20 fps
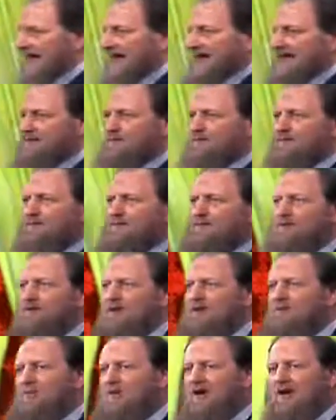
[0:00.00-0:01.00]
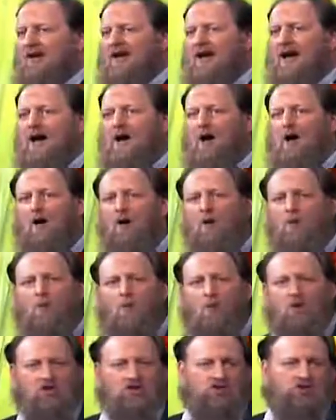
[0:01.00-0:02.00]
everybody at home
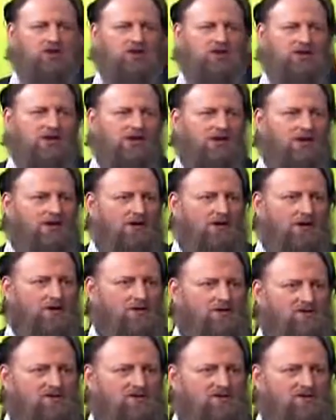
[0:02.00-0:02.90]
watching on